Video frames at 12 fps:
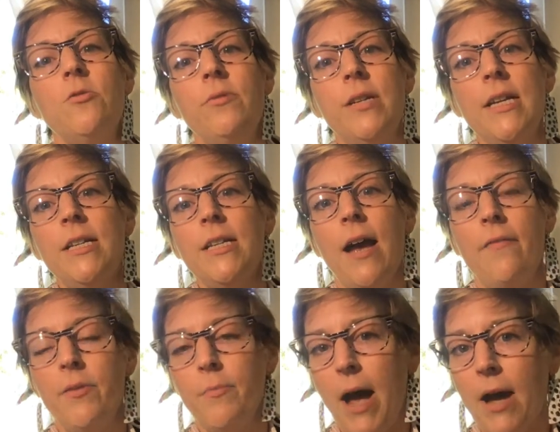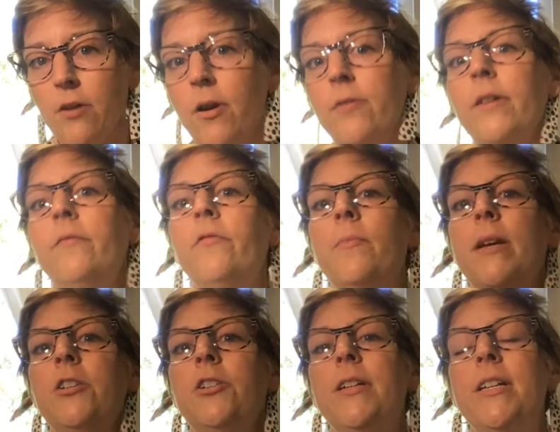need to have the background
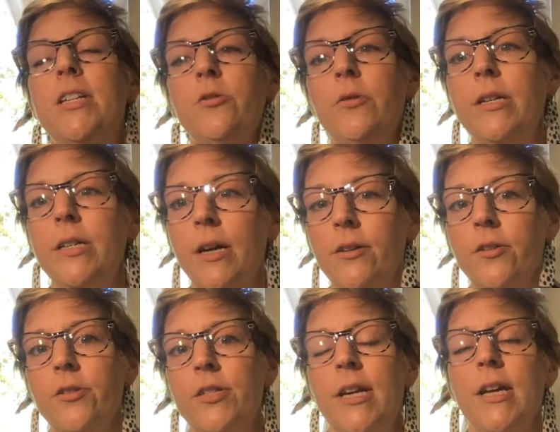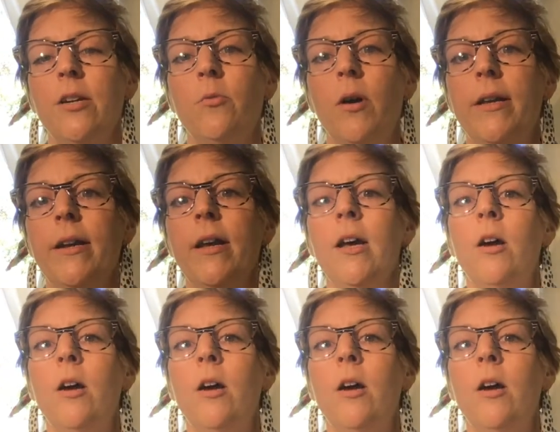information and you need to understand what